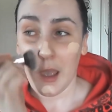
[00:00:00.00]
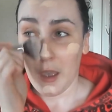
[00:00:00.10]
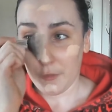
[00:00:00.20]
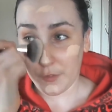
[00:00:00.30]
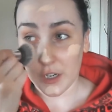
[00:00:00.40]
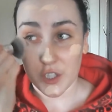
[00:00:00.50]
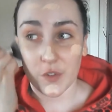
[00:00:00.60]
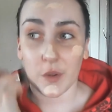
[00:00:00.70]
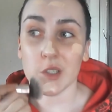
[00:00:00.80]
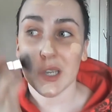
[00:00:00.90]
finish
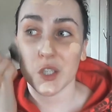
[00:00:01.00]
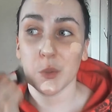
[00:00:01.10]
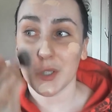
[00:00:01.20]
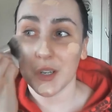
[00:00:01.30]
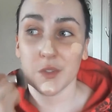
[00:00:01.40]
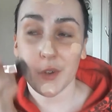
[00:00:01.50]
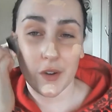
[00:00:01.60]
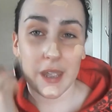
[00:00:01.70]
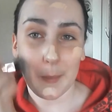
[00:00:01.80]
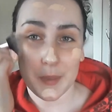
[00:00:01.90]
foundation, which I was
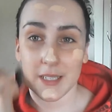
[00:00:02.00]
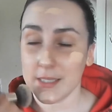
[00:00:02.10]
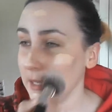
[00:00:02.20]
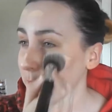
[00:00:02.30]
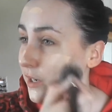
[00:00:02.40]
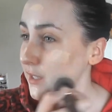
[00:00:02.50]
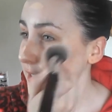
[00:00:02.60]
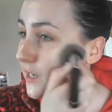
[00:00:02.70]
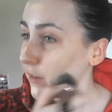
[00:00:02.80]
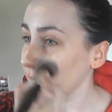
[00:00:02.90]
very happy to see because it's
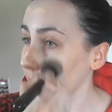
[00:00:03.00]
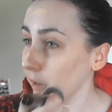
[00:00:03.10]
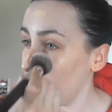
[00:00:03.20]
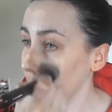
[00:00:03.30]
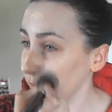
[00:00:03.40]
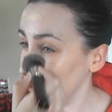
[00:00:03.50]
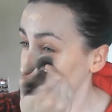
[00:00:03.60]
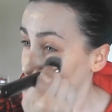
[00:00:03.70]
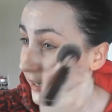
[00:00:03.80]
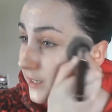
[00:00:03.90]
not very often you'll
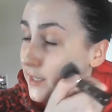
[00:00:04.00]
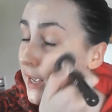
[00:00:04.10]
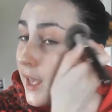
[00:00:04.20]
find